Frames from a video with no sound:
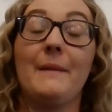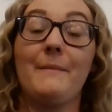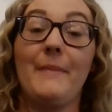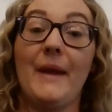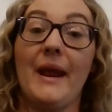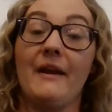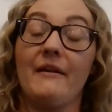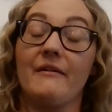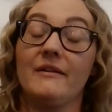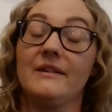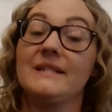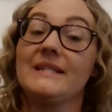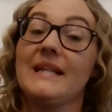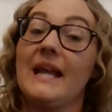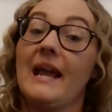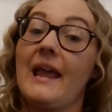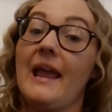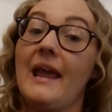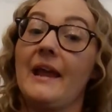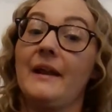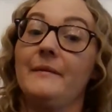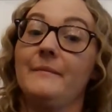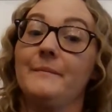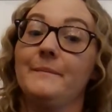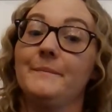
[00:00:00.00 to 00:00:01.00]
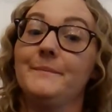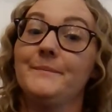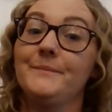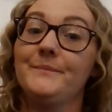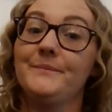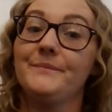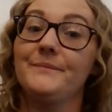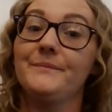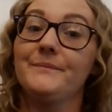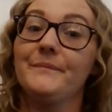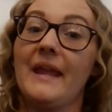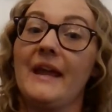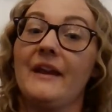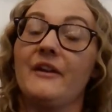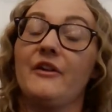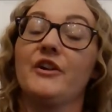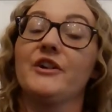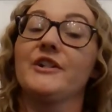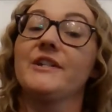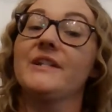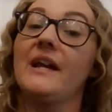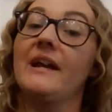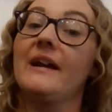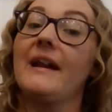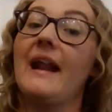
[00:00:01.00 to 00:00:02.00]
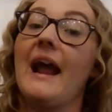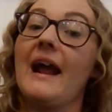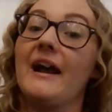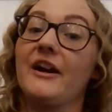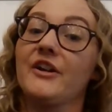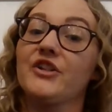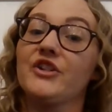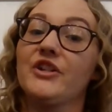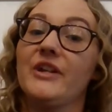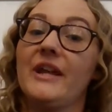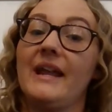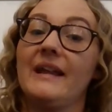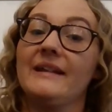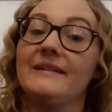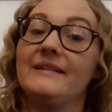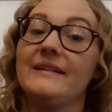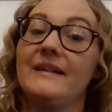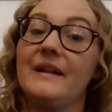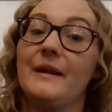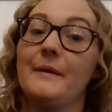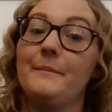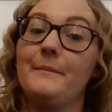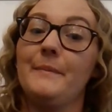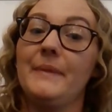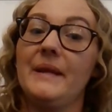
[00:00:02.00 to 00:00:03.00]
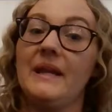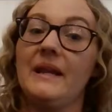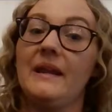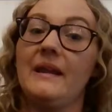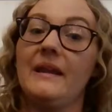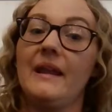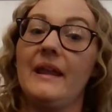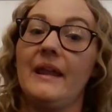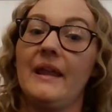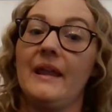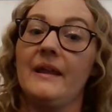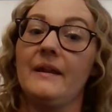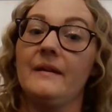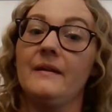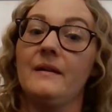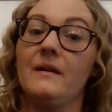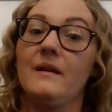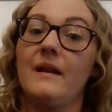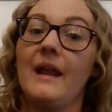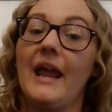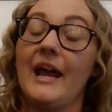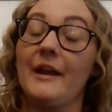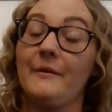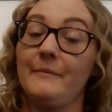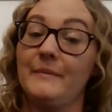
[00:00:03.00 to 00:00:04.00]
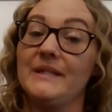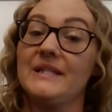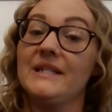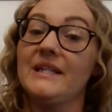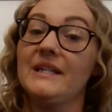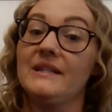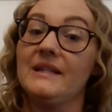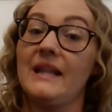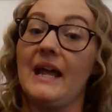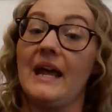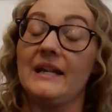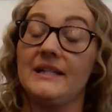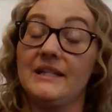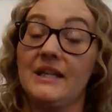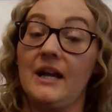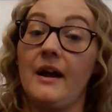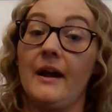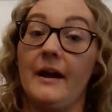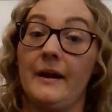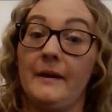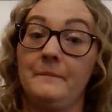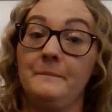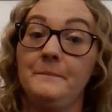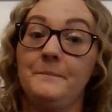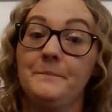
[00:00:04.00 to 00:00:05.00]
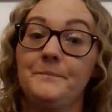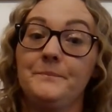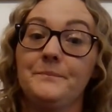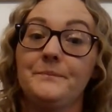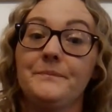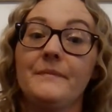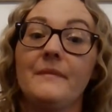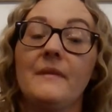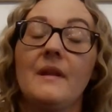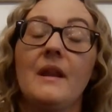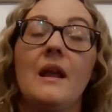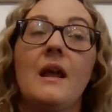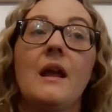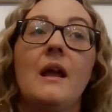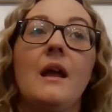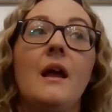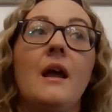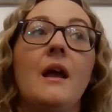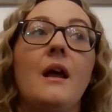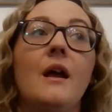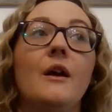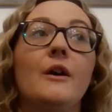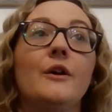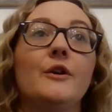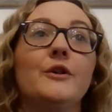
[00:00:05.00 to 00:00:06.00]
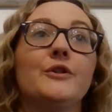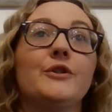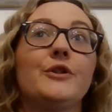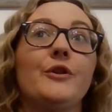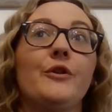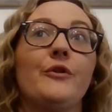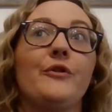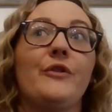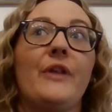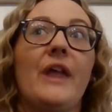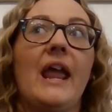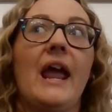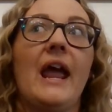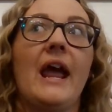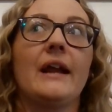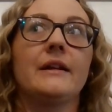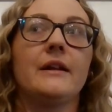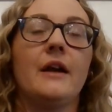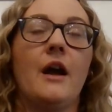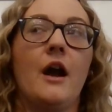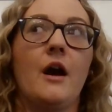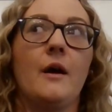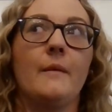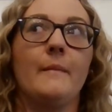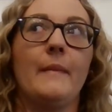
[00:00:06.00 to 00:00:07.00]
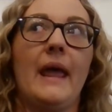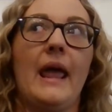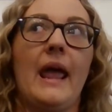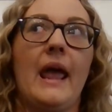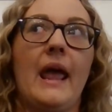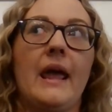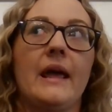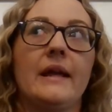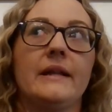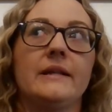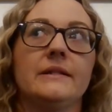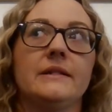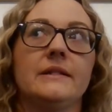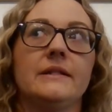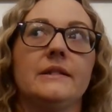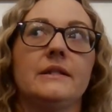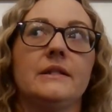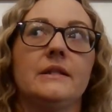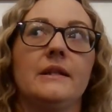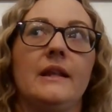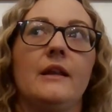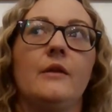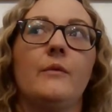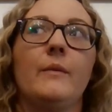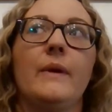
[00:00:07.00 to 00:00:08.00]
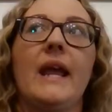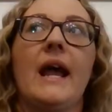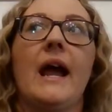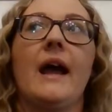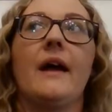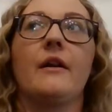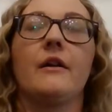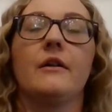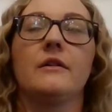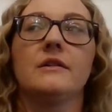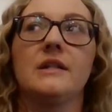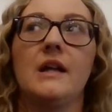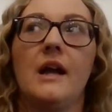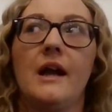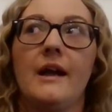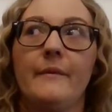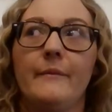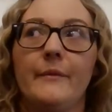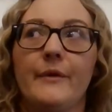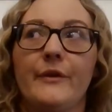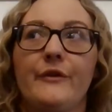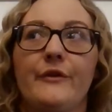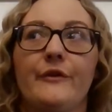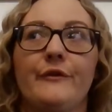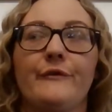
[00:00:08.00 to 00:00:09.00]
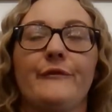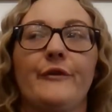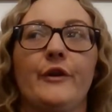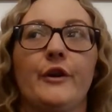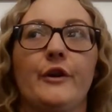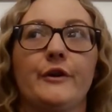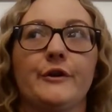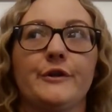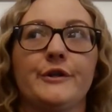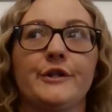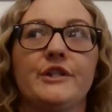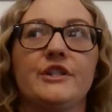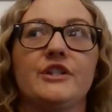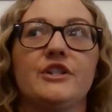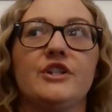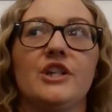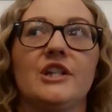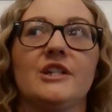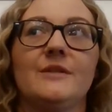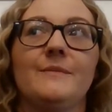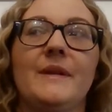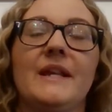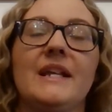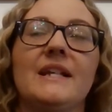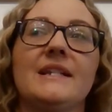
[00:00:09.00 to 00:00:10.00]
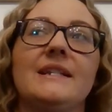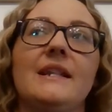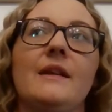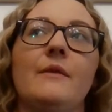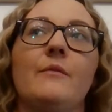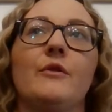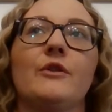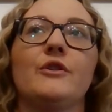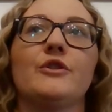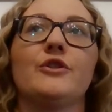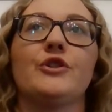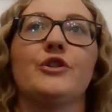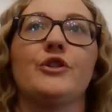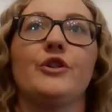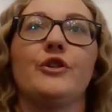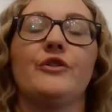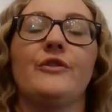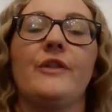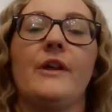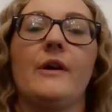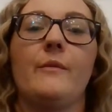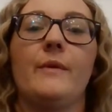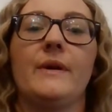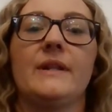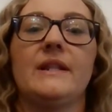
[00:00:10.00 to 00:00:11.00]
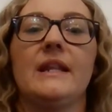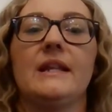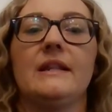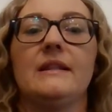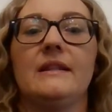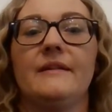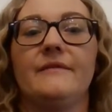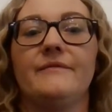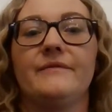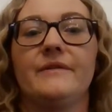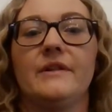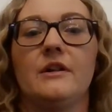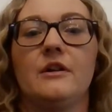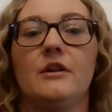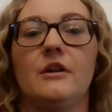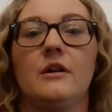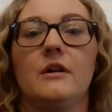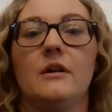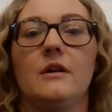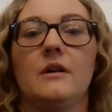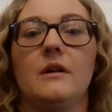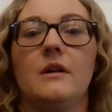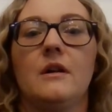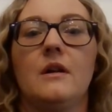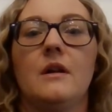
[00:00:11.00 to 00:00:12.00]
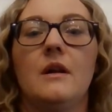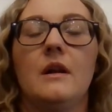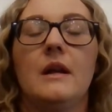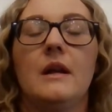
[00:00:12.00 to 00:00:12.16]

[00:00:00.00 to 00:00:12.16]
parents and our son actually ended up being in Edmonton that time. So they had come, and like we had our time with her first, just because they weren't sure that when they lifted her,